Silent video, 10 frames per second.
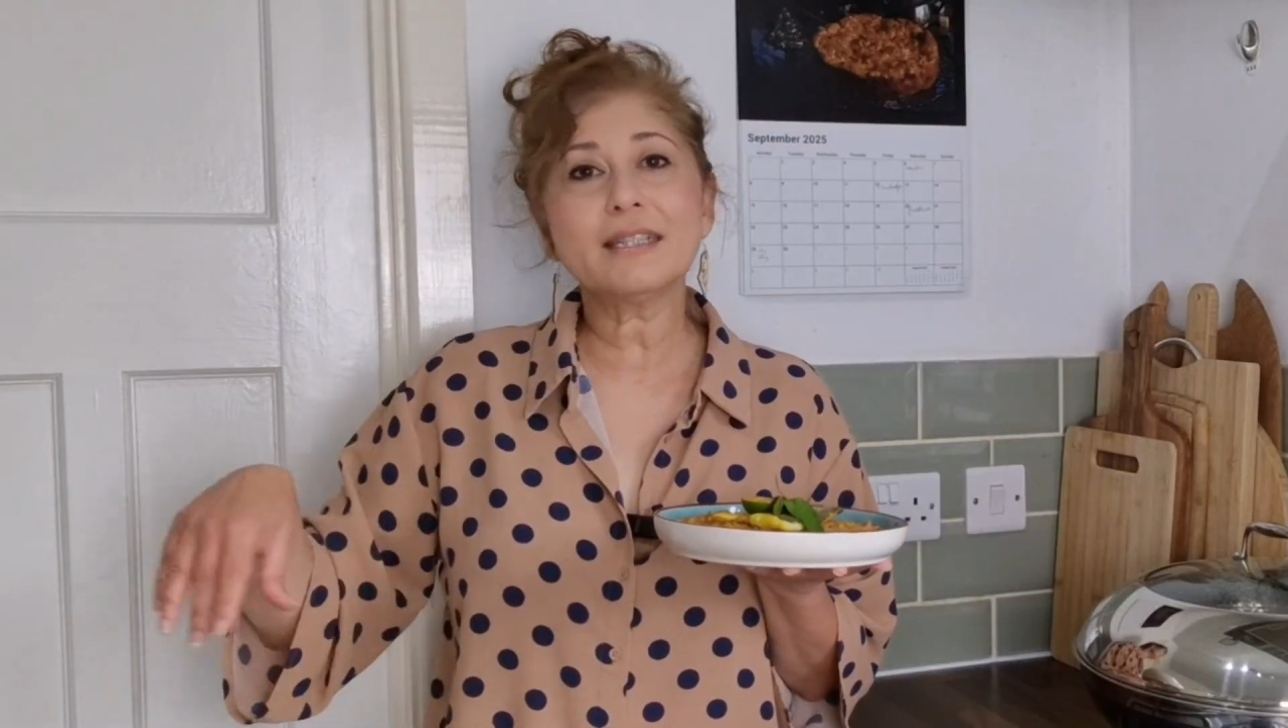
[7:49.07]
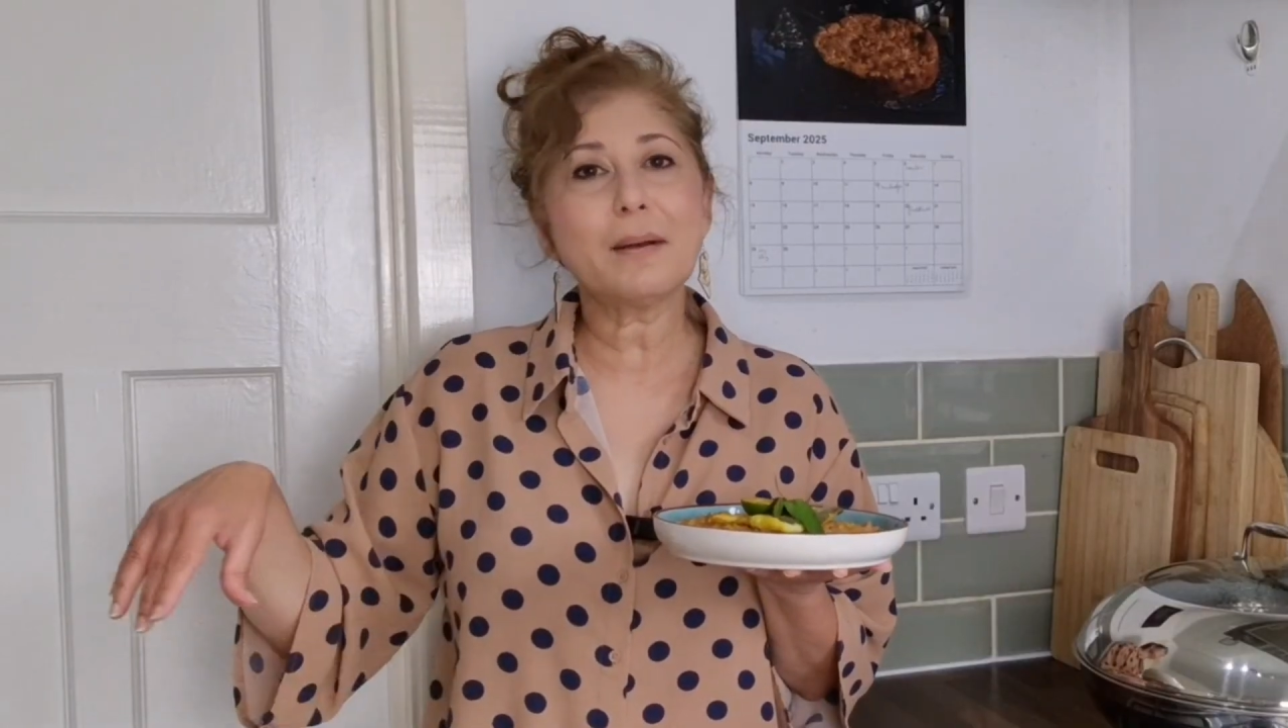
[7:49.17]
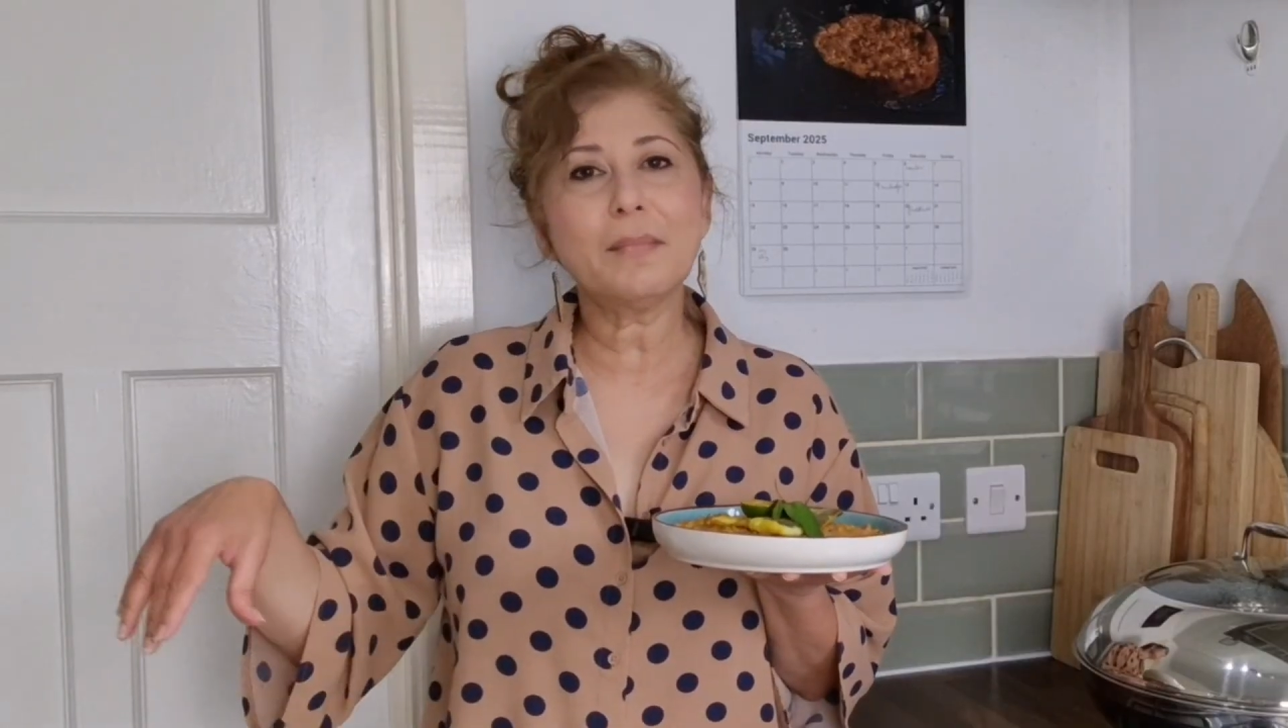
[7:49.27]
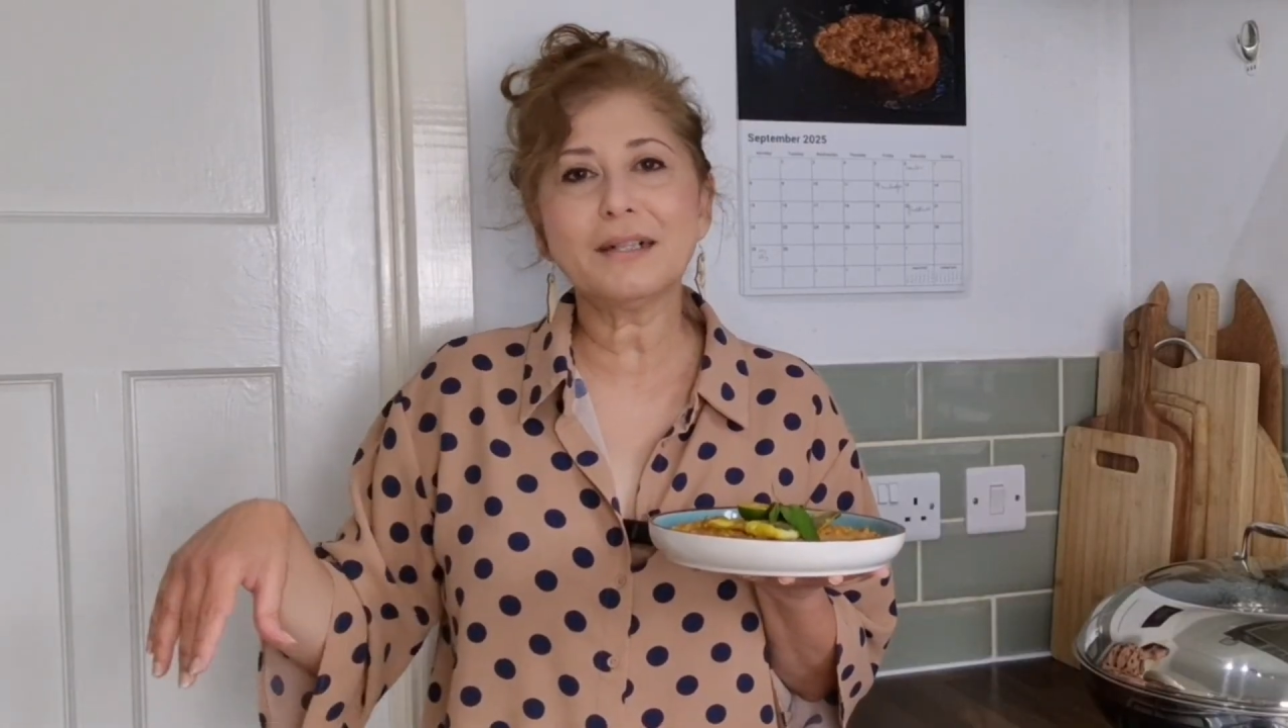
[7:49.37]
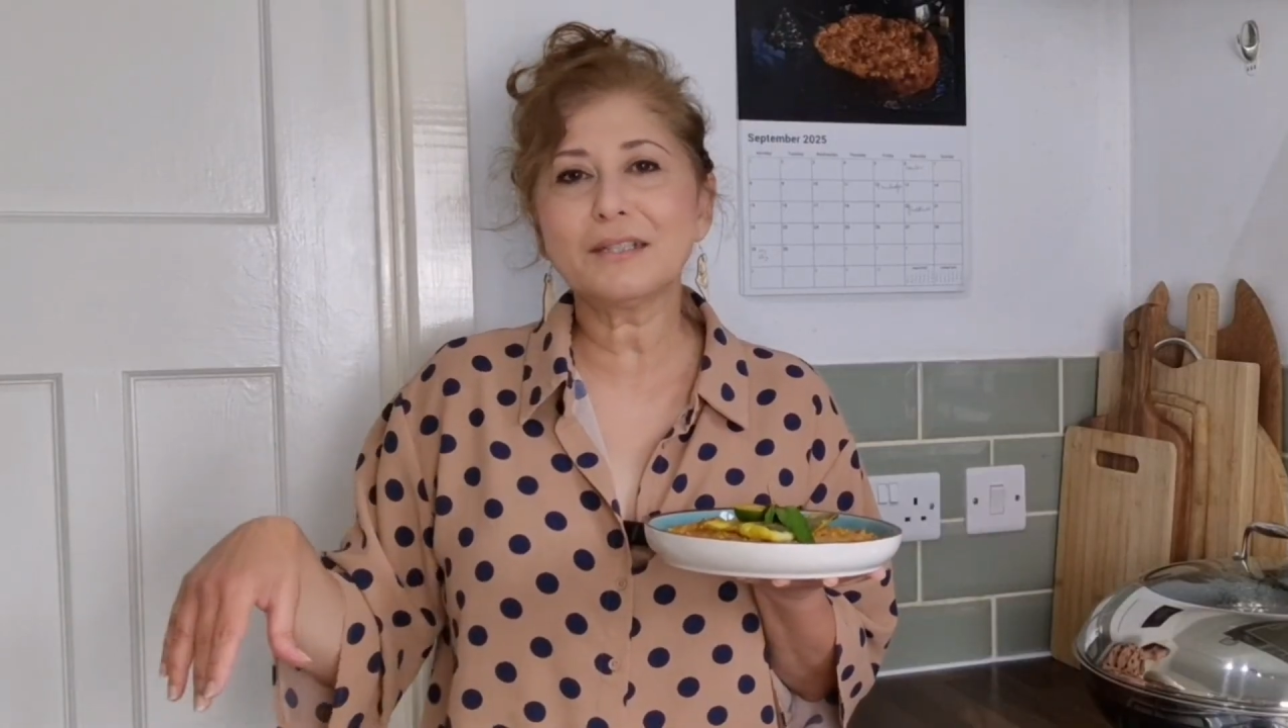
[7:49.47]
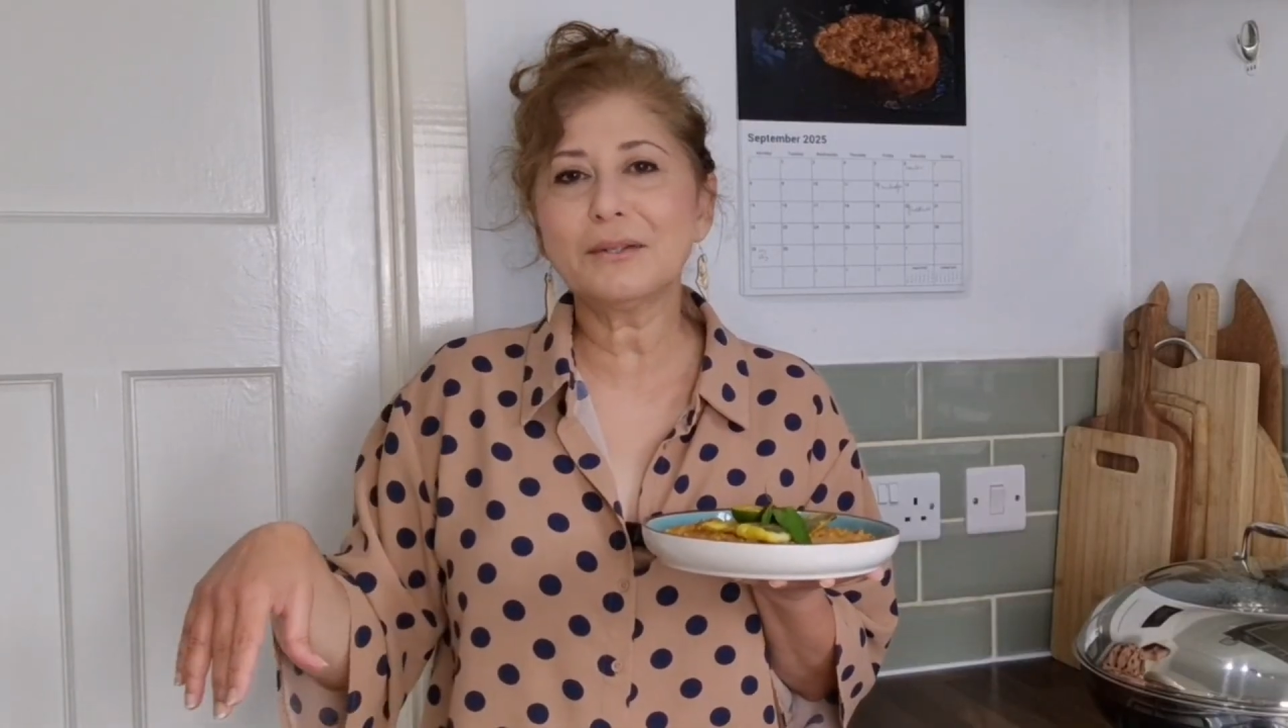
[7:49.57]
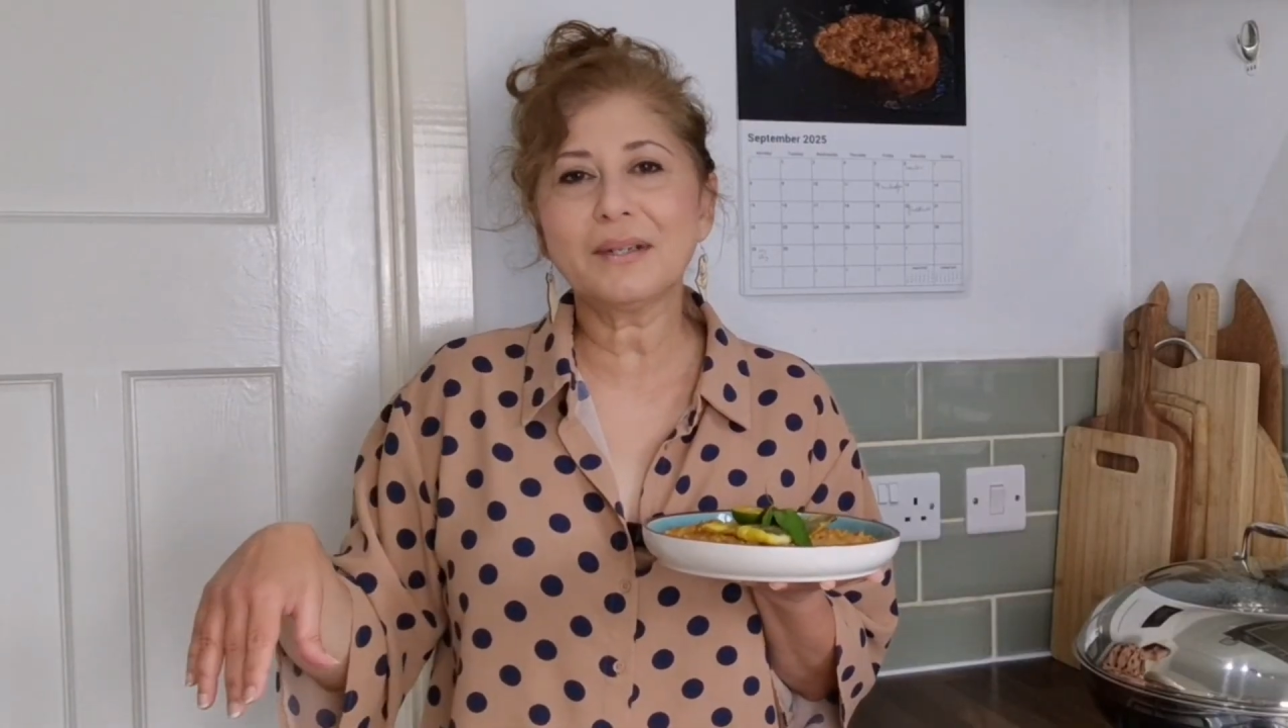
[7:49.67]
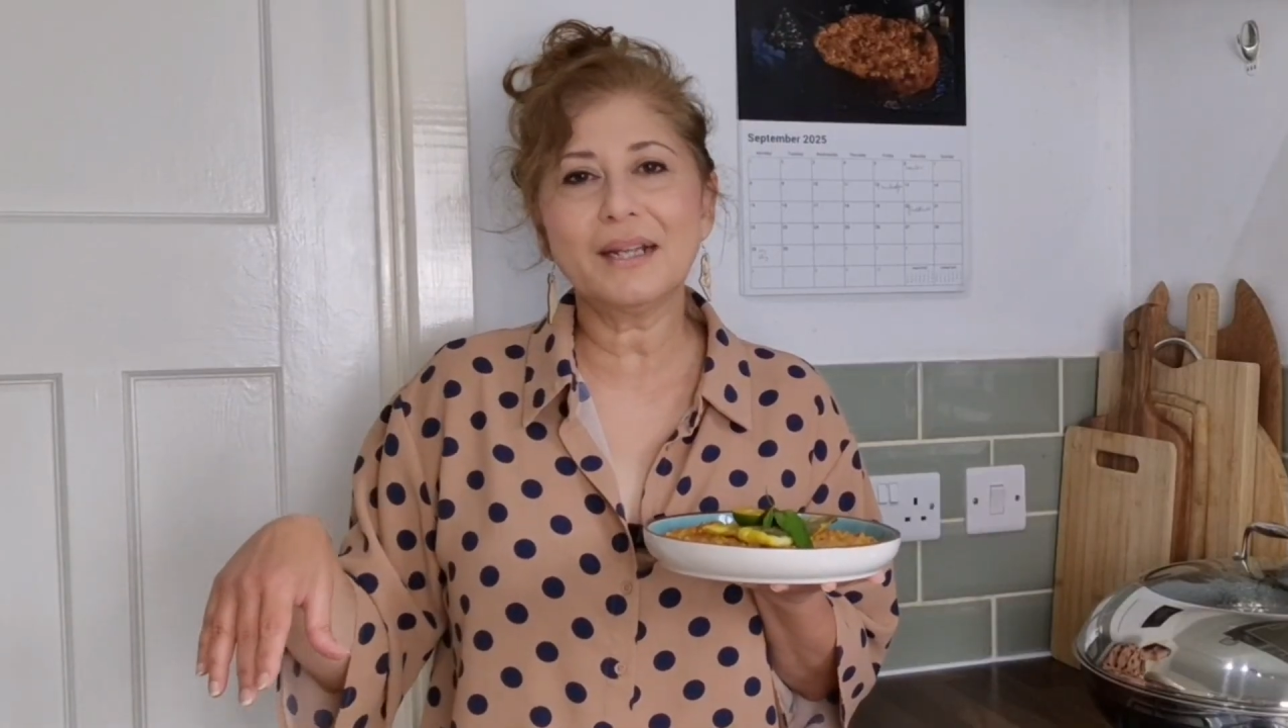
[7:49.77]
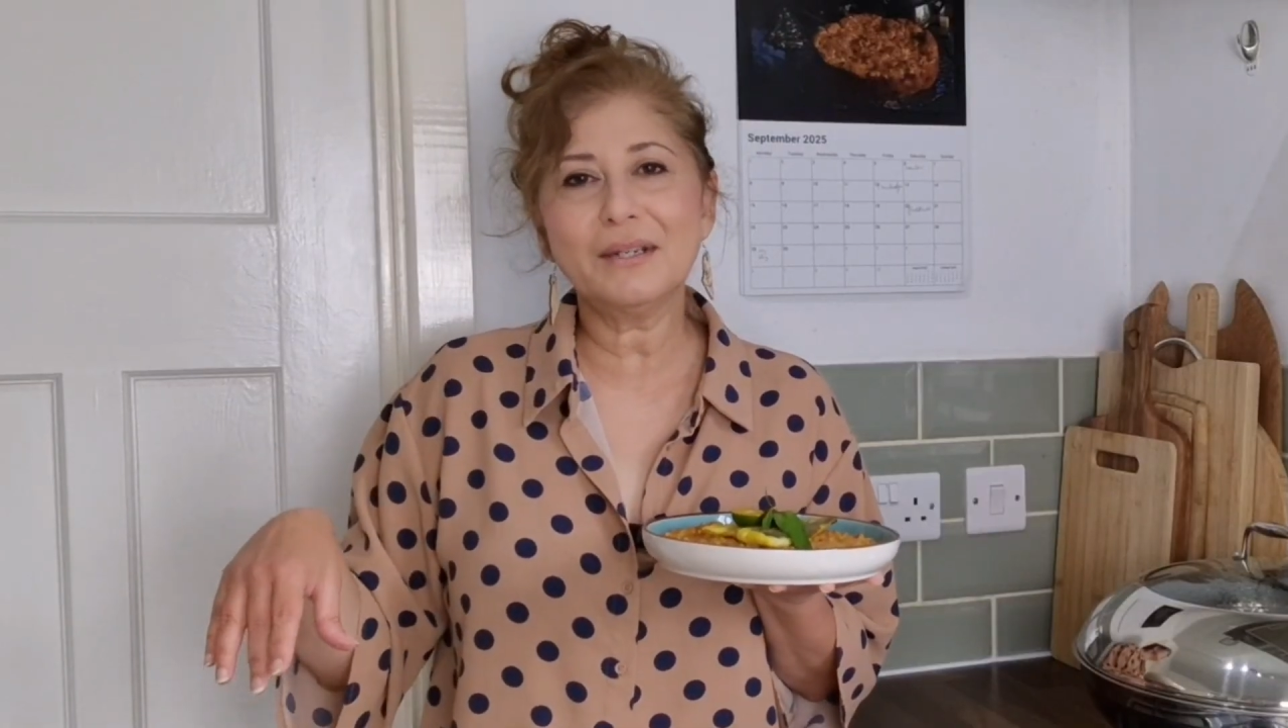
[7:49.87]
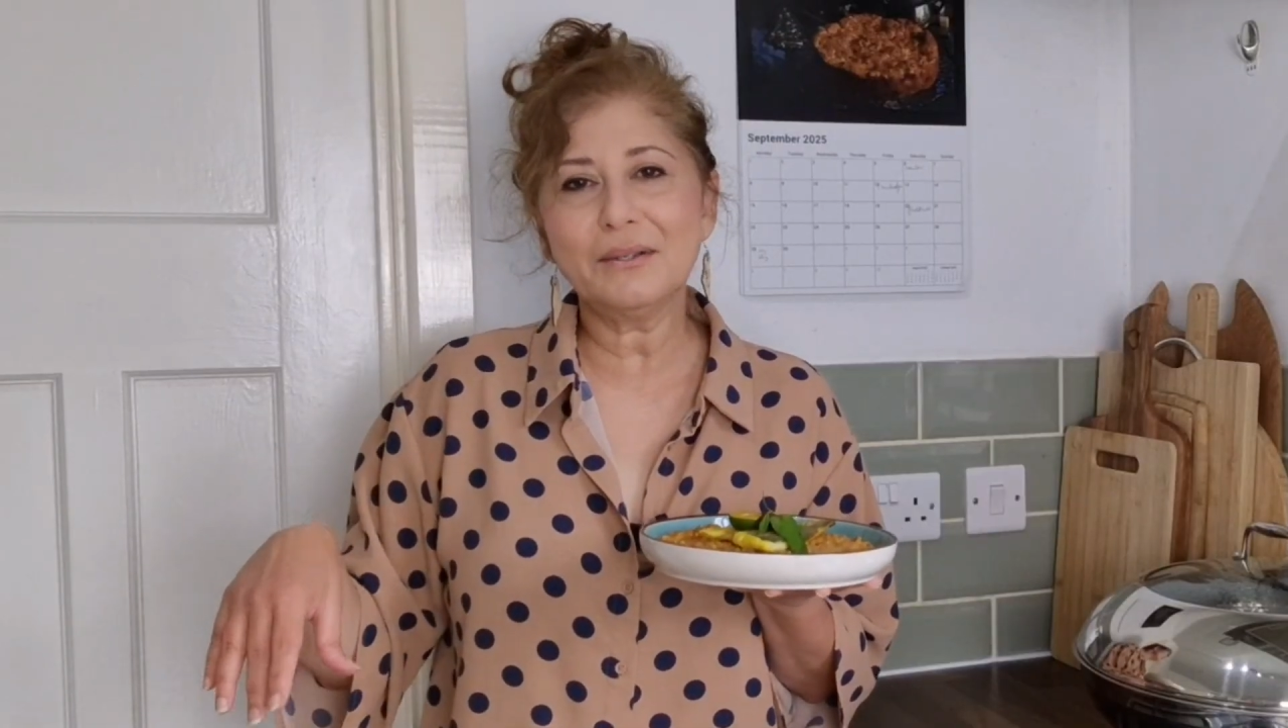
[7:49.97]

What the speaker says: sambals you can